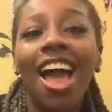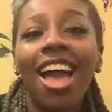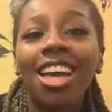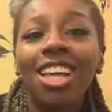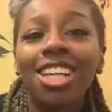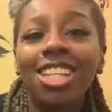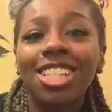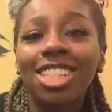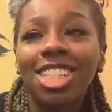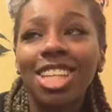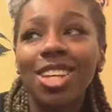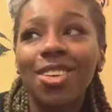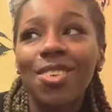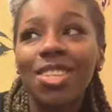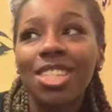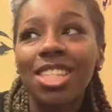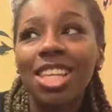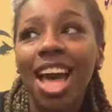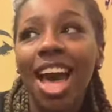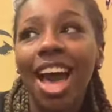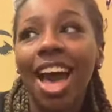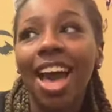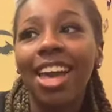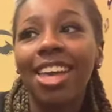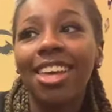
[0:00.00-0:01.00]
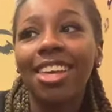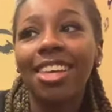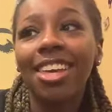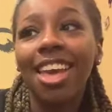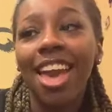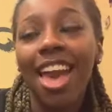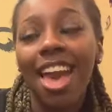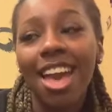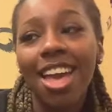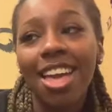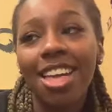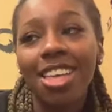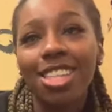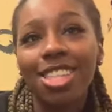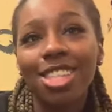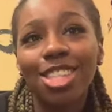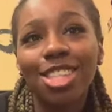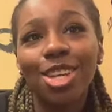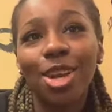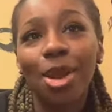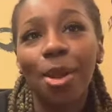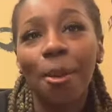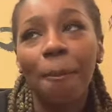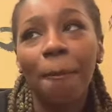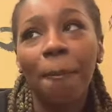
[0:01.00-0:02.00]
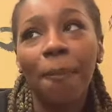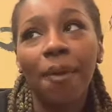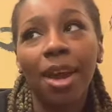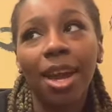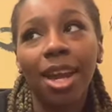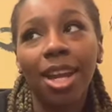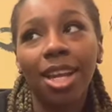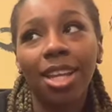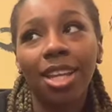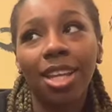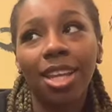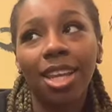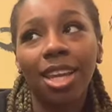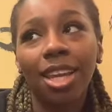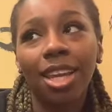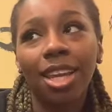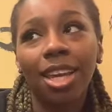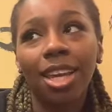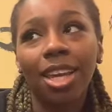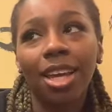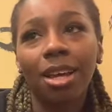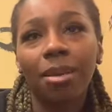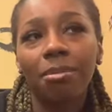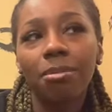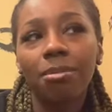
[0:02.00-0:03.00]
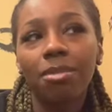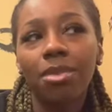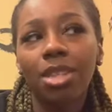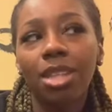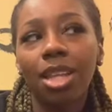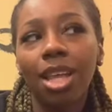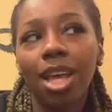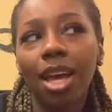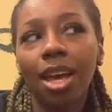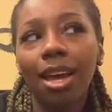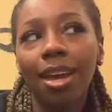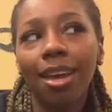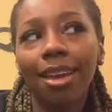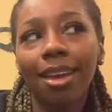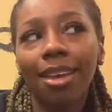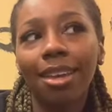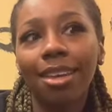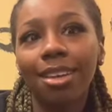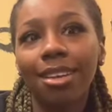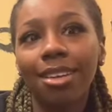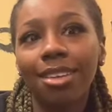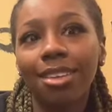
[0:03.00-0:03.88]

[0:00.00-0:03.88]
She was like, yes, you're pregnant. I'm like,